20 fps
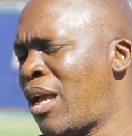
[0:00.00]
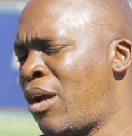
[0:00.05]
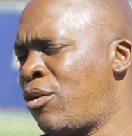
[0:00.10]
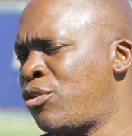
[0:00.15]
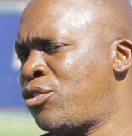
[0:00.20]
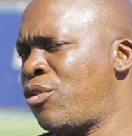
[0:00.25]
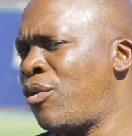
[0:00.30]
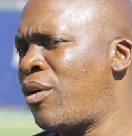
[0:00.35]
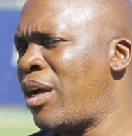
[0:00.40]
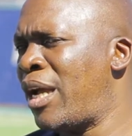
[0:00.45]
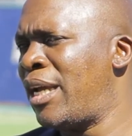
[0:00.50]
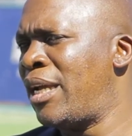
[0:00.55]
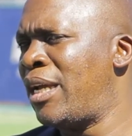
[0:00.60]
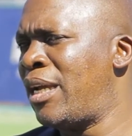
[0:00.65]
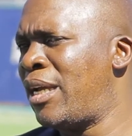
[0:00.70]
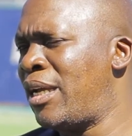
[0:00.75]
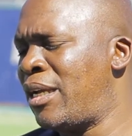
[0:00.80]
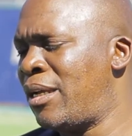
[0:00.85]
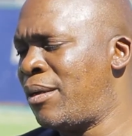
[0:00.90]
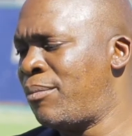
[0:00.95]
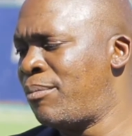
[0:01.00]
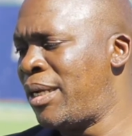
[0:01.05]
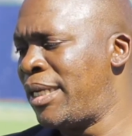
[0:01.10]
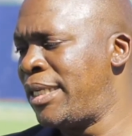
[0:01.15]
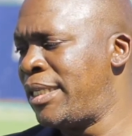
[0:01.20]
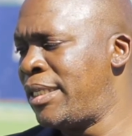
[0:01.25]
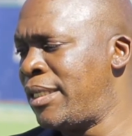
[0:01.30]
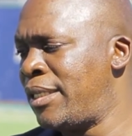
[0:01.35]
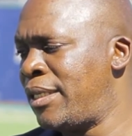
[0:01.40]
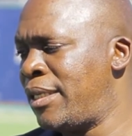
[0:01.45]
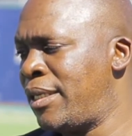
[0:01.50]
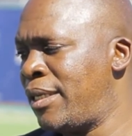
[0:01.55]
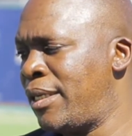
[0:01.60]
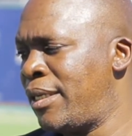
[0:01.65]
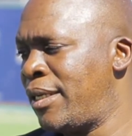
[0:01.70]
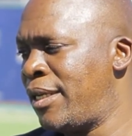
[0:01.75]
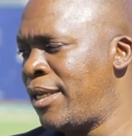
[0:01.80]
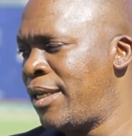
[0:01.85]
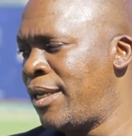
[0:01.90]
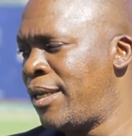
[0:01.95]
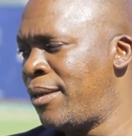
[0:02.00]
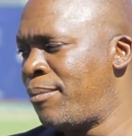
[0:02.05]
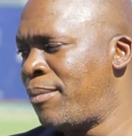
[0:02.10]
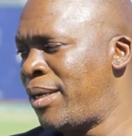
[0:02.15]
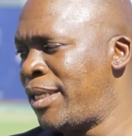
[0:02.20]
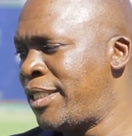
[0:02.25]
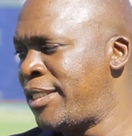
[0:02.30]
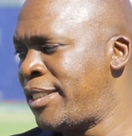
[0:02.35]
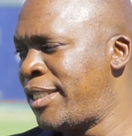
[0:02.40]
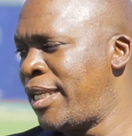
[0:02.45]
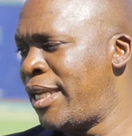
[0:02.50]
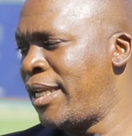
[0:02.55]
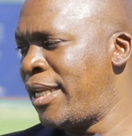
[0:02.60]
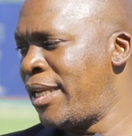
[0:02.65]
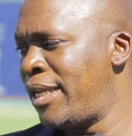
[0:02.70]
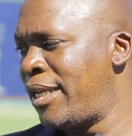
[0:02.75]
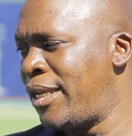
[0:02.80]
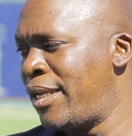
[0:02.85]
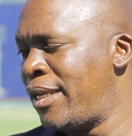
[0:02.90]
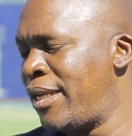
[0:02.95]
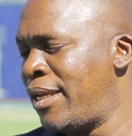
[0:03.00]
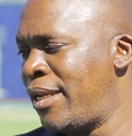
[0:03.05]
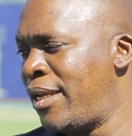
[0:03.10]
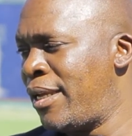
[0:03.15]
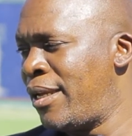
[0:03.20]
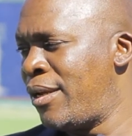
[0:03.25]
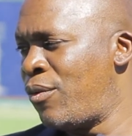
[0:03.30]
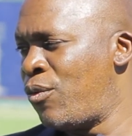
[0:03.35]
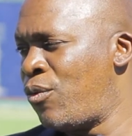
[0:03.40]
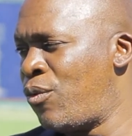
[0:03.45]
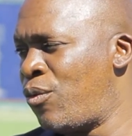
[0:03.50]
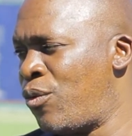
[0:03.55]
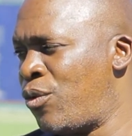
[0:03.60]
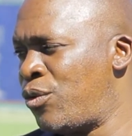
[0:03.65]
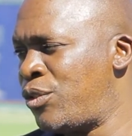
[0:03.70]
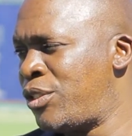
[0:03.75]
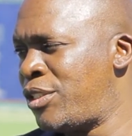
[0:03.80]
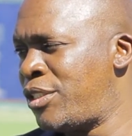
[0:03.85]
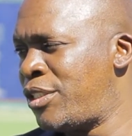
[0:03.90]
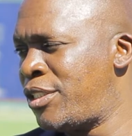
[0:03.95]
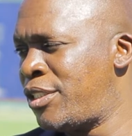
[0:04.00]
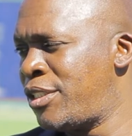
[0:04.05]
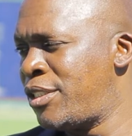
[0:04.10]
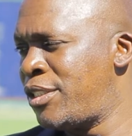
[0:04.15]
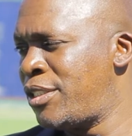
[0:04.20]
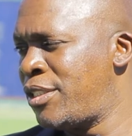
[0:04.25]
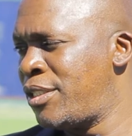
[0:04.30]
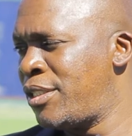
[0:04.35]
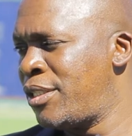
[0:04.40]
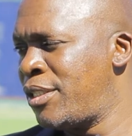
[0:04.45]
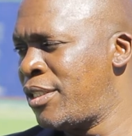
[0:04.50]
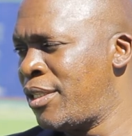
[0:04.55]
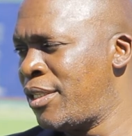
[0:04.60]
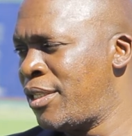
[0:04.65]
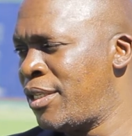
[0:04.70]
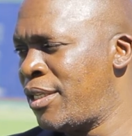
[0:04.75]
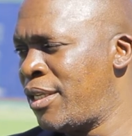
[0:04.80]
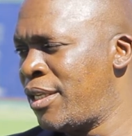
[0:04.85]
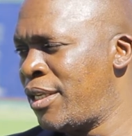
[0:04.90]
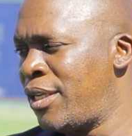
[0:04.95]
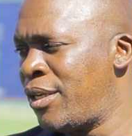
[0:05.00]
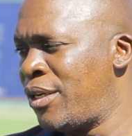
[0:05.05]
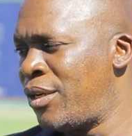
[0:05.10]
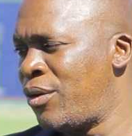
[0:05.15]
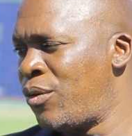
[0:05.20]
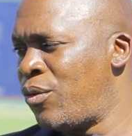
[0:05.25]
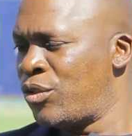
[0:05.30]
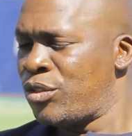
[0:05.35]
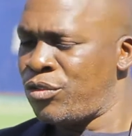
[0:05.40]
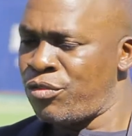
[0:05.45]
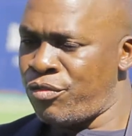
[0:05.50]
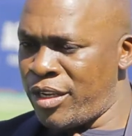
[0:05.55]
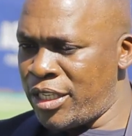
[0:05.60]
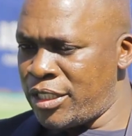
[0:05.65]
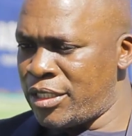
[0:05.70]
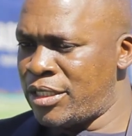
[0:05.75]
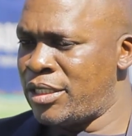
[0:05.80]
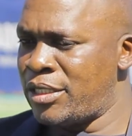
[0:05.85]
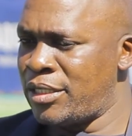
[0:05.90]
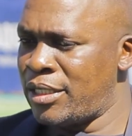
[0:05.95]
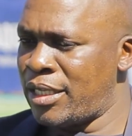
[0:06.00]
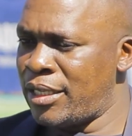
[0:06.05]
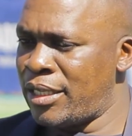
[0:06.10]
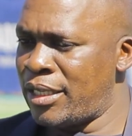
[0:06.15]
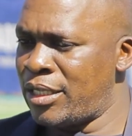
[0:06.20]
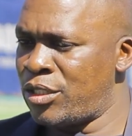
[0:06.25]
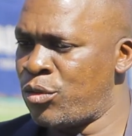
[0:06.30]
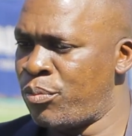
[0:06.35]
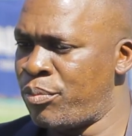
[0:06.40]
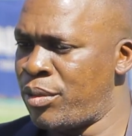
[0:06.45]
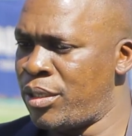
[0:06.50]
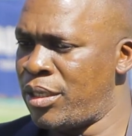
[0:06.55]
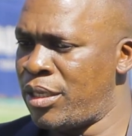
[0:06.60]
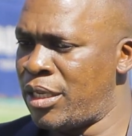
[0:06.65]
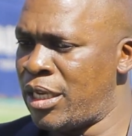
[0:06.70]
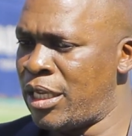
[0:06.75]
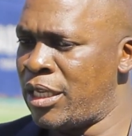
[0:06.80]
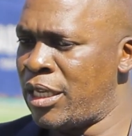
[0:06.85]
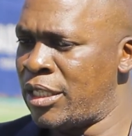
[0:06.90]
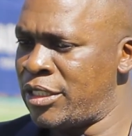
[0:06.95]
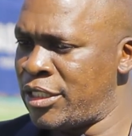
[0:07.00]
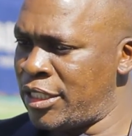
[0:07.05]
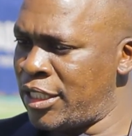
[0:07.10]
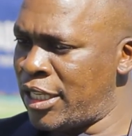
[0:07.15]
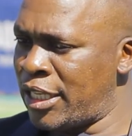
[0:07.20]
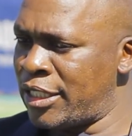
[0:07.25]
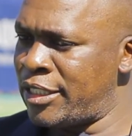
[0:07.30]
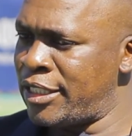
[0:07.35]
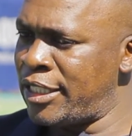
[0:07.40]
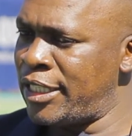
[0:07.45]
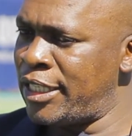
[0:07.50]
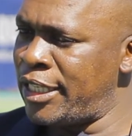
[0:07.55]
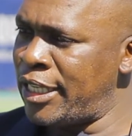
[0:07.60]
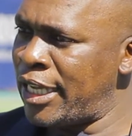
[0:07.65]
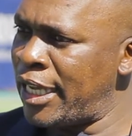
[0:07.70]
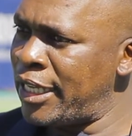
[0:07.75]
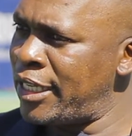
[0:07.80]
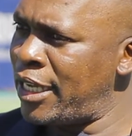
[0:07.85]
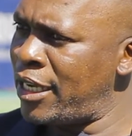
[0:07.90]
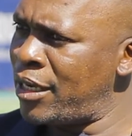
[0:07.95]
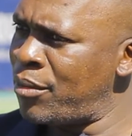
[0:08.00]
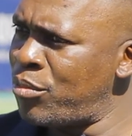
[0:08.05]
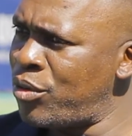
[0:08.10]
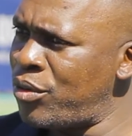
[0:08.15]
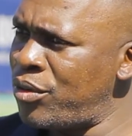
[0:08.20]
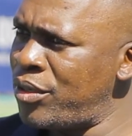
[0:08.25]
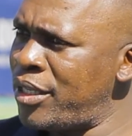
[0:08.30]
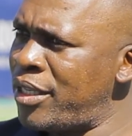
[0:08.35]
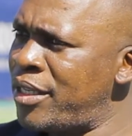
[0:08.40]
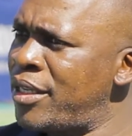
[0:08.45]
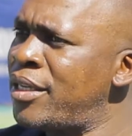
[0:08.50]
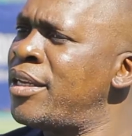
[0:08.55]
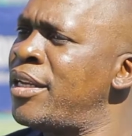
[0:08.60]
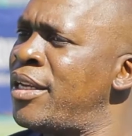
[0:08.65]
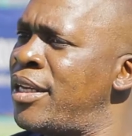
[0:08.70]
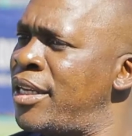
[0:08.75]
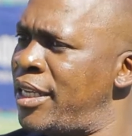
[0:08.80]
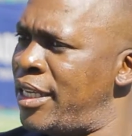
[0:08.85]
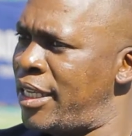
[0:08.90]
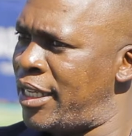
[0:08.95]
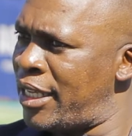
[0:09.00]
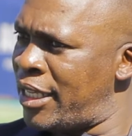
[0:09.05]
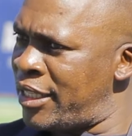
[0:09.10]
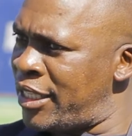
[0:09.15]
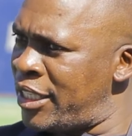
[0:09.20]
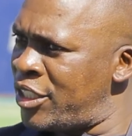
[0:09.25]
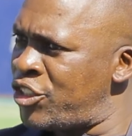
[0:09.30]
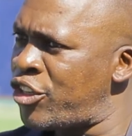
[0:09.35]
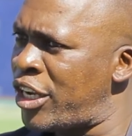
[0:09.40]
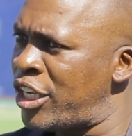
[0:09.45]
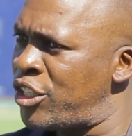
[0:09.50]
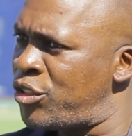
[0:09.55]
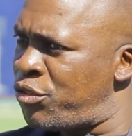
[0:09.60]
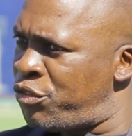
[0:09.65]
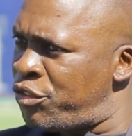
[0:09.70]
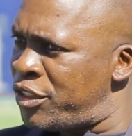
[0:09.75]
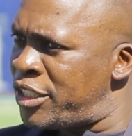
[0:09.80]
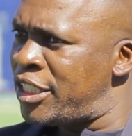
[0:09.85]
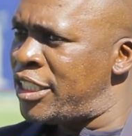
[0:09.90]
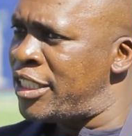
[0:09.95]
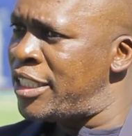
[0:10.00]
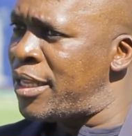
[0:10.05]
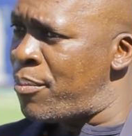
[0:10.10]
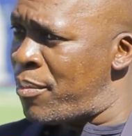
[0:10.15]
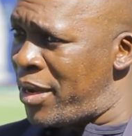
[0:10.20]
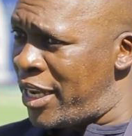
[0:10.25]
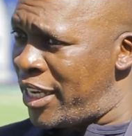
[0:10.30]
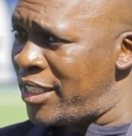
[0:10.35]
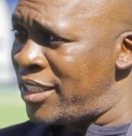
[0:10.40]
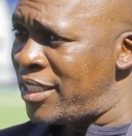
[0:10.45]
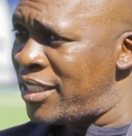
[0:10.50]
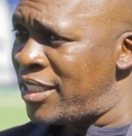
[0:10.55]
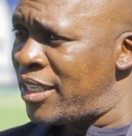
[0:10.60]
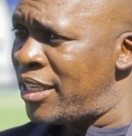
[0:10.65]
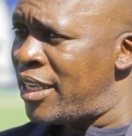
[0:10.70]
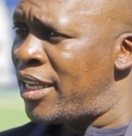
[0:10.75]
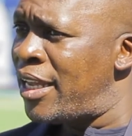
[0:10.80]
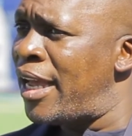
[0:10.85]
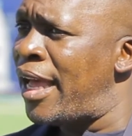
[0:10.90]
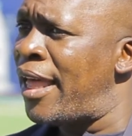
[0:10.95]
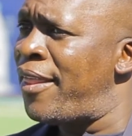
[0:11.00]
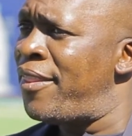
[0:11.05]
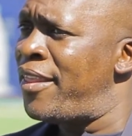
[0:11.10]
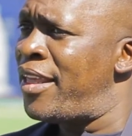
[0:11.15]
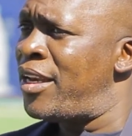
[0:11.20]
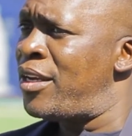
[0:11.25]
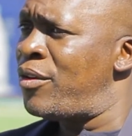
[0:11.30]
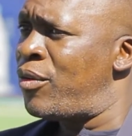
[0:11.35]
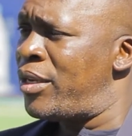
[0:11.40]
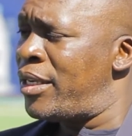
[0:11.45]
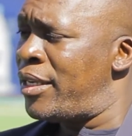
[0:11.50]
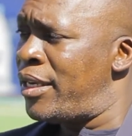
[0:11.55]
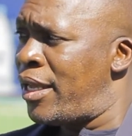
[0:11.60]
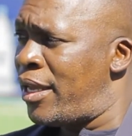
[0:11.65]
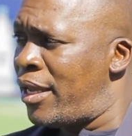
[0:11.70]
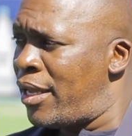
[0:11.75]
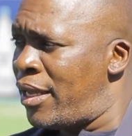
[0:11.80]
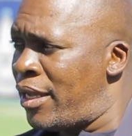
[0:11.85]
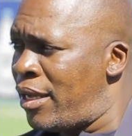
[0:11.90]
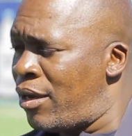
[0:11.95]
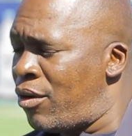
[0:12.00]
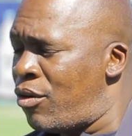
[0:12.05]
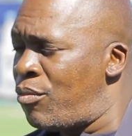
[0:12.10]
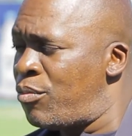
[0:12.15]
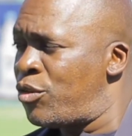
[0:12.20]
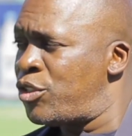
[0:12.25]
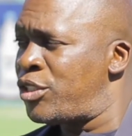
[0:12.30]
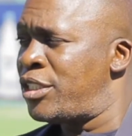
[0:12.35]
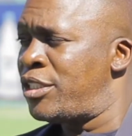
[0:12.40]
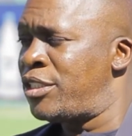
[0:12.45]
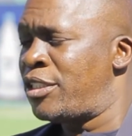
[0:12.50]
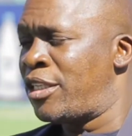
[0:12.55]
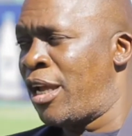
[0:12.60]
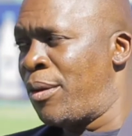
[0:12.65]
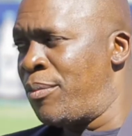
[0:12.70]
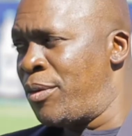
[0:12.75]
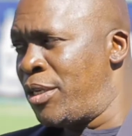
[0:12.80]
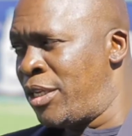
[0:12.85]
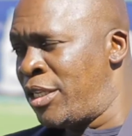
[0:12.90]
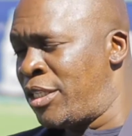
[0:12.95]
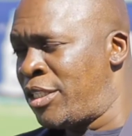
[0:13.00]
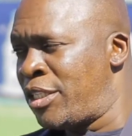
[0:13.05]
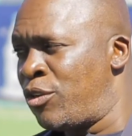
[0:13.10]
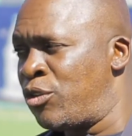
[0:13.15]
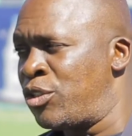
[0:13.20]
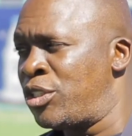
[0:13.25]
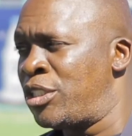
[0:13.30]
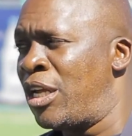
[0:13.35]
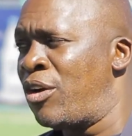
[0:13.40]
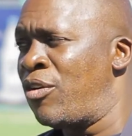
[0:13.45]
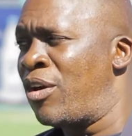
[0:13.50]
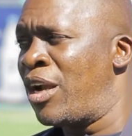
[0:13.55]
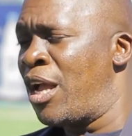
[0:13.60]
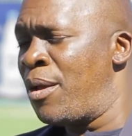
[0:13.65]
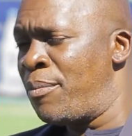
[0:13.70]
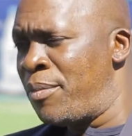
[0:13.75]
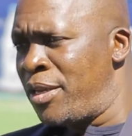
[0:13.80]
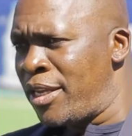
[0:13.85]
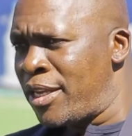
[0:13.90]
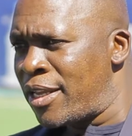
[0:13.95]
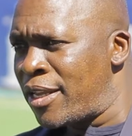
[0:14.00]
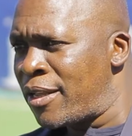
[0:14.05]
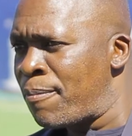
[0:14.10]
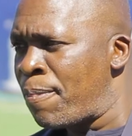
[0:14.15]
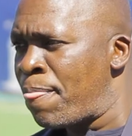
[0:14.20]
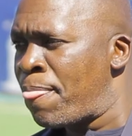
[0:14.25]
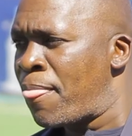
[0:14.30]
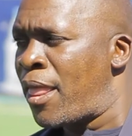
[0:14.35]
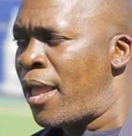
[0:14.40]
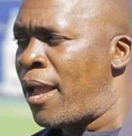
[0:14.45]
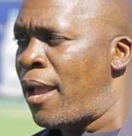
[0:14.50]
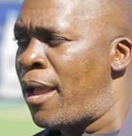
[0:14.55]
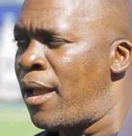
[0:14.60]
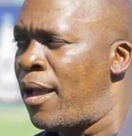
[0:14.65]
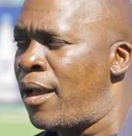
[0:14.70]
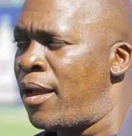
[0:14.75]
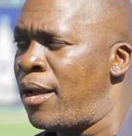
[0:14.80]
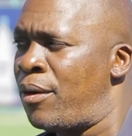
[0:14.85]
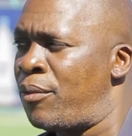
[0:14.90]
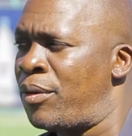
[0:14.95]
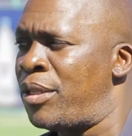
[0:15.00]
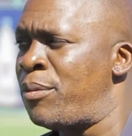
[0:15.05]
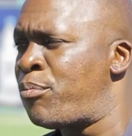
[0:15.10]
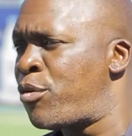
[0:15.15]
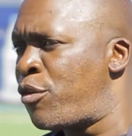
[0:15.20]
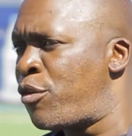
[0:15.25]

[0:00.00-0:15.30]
also my stay was first to be as a young boy, and then trying to fit in the main, and then when almost coming, it was now coming when